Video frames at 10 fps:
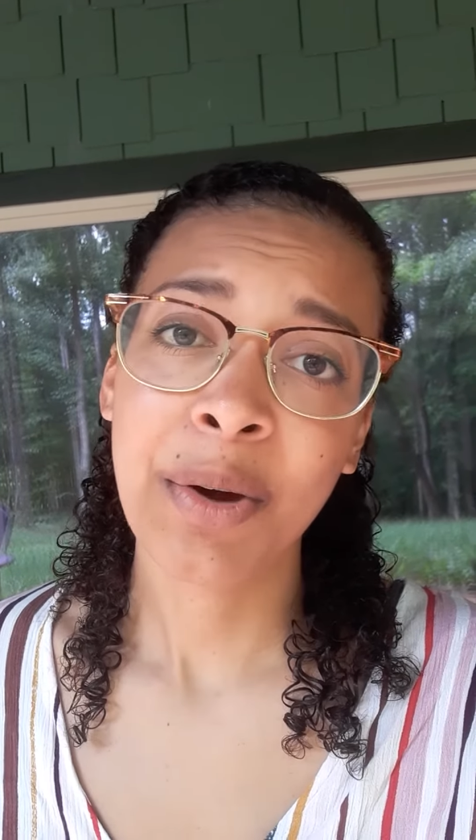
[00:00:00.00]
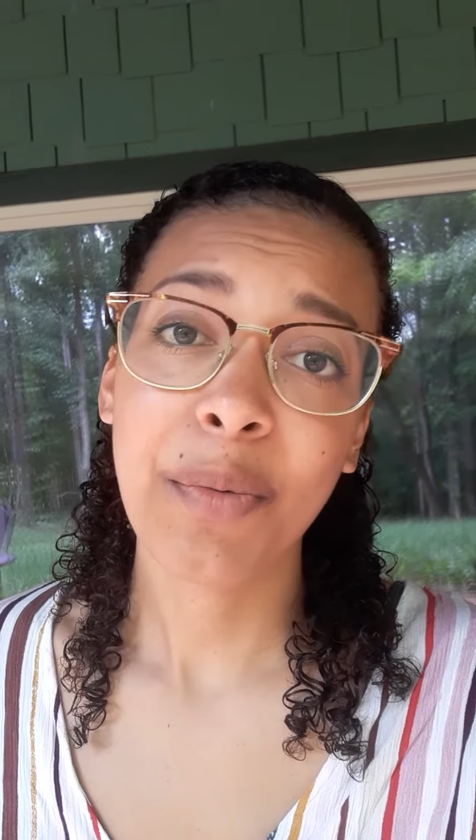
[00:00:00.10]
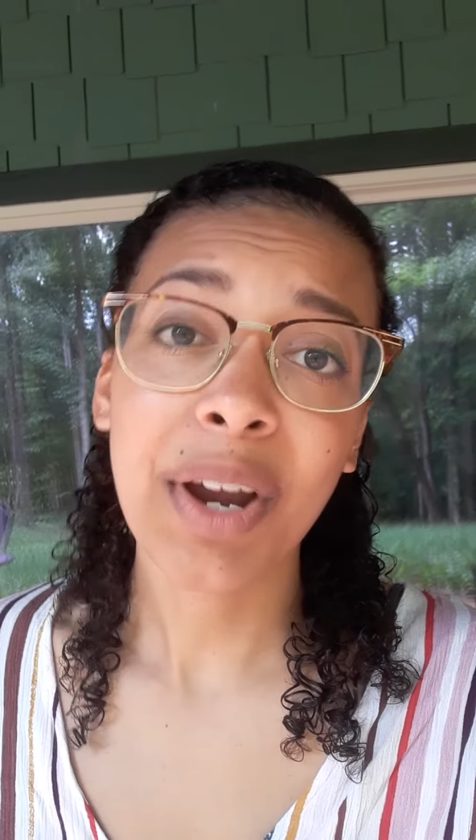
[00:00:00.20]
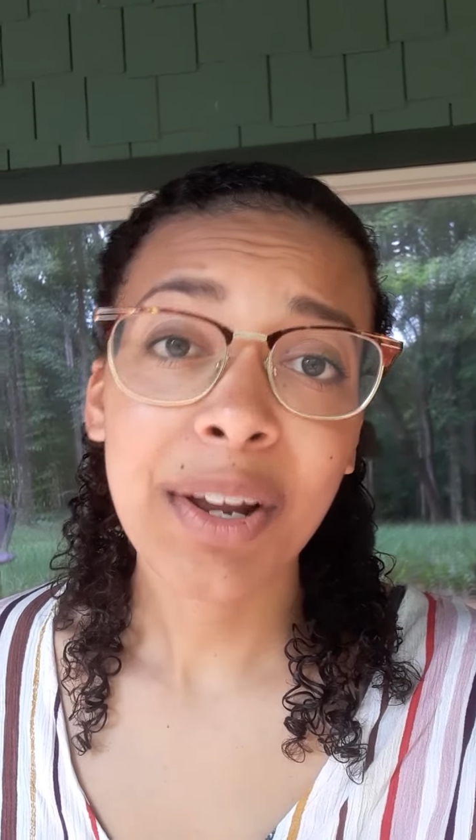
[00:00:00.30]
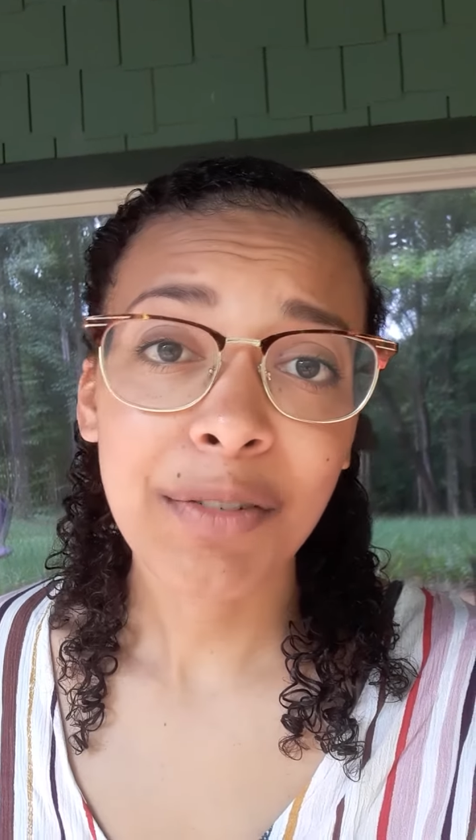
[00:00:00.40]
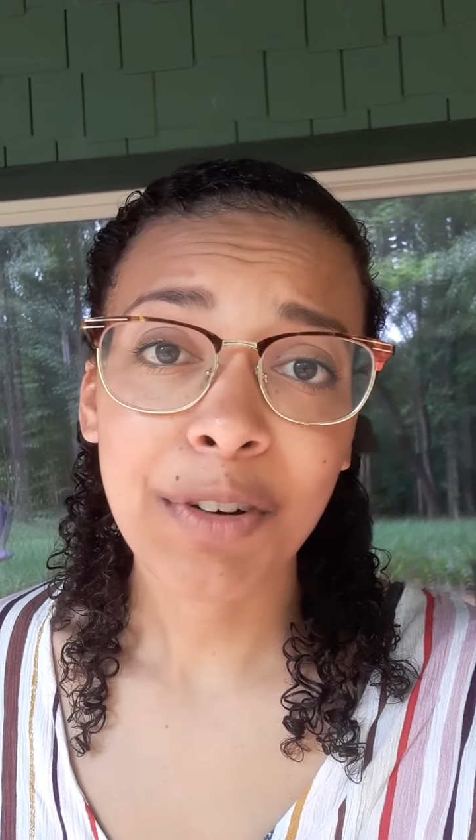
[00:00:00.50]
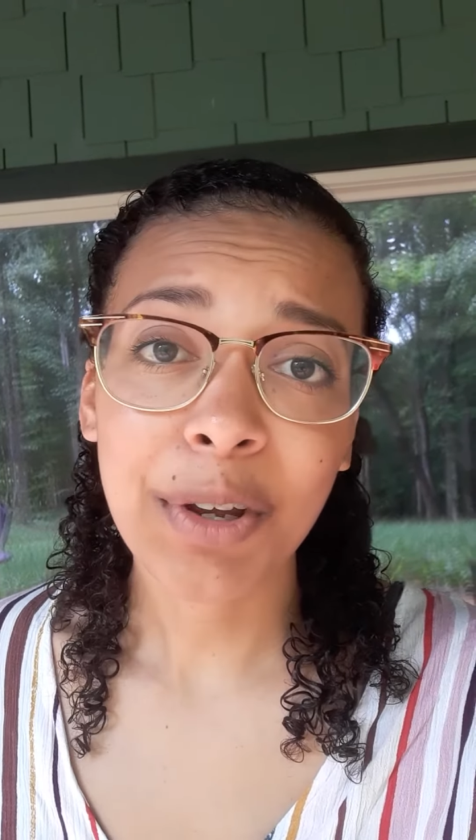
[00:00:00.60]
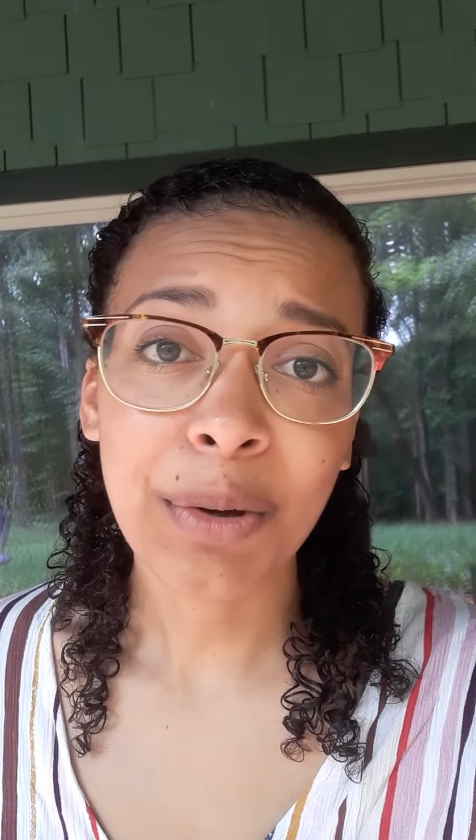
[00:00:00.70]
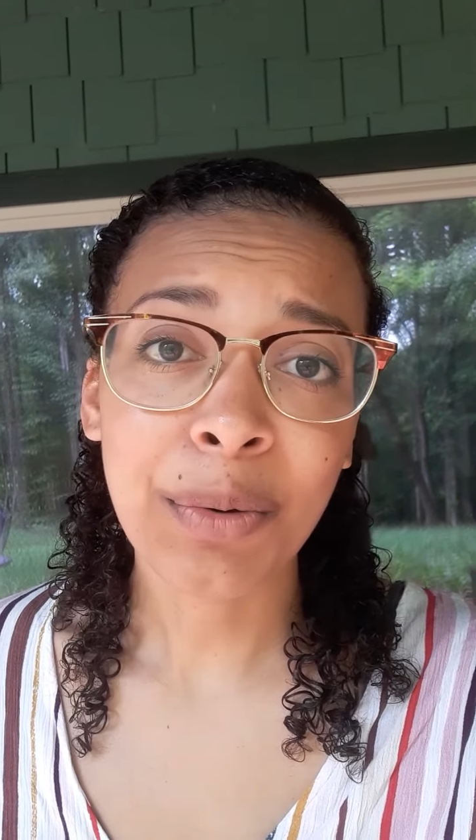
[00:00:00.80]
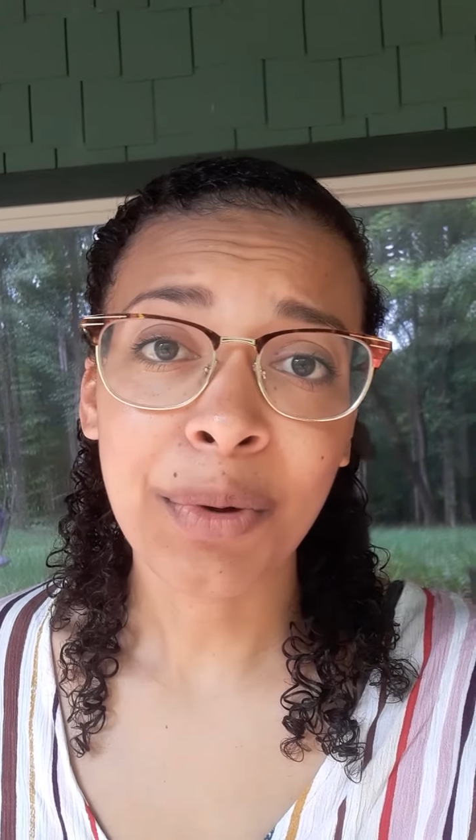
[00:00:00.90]
waiting for
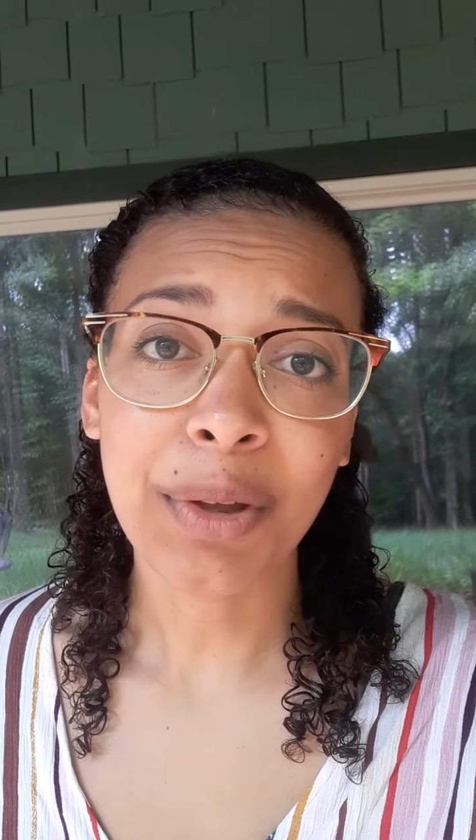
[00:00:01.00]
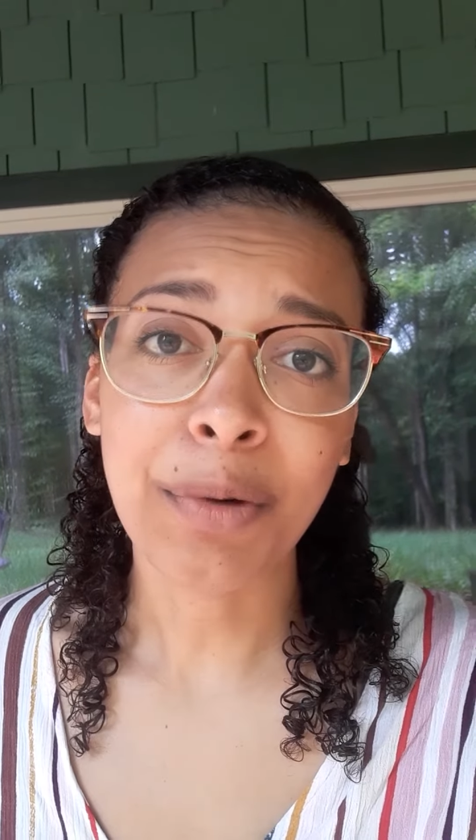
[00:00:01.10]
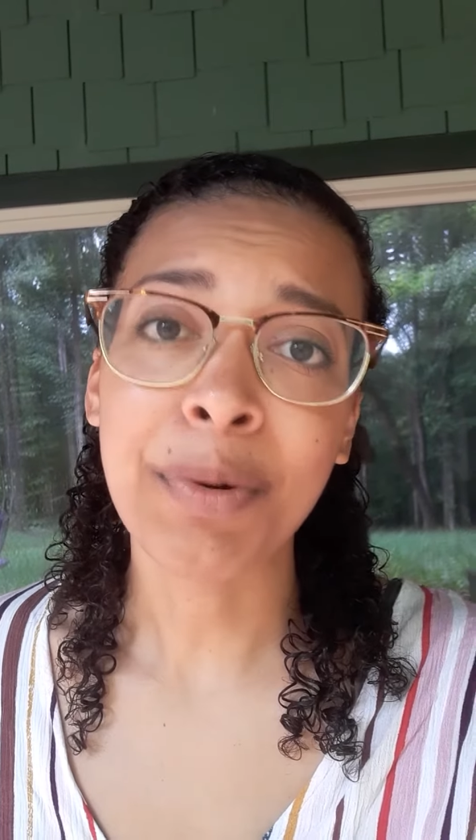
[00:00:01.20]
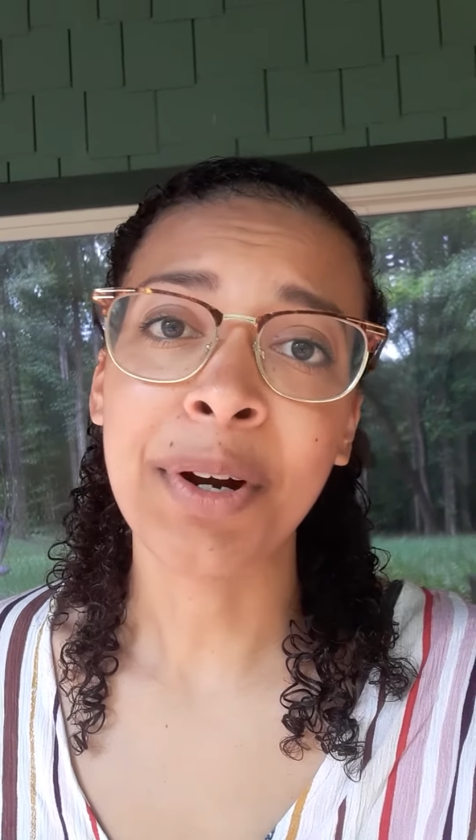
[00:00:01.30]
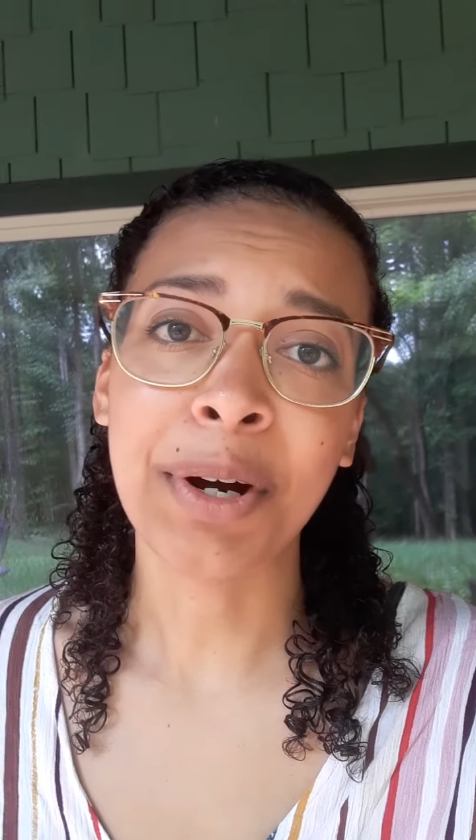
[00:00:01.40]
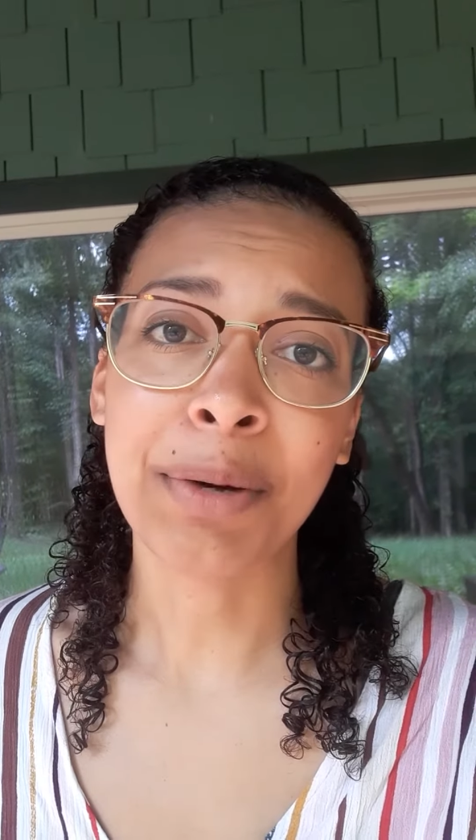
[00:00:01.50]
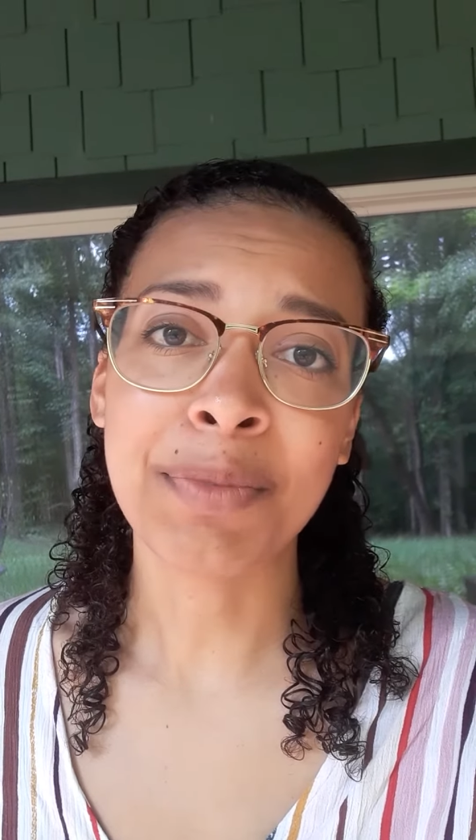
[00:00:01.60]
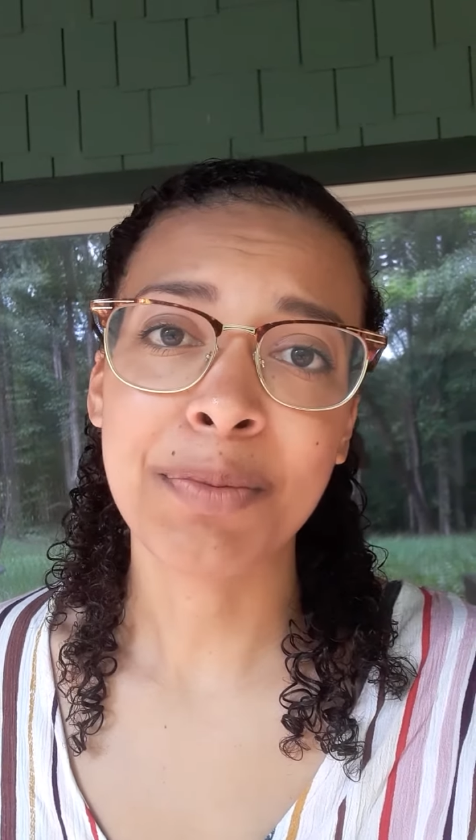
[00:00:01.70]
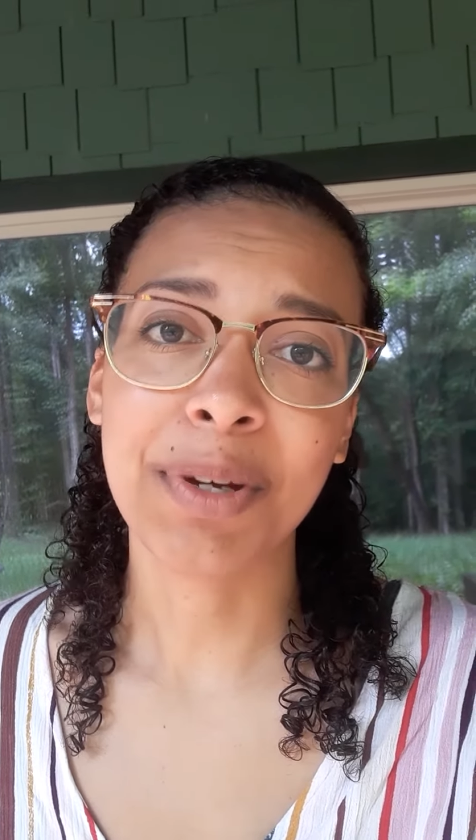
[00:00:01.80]
you with open arms,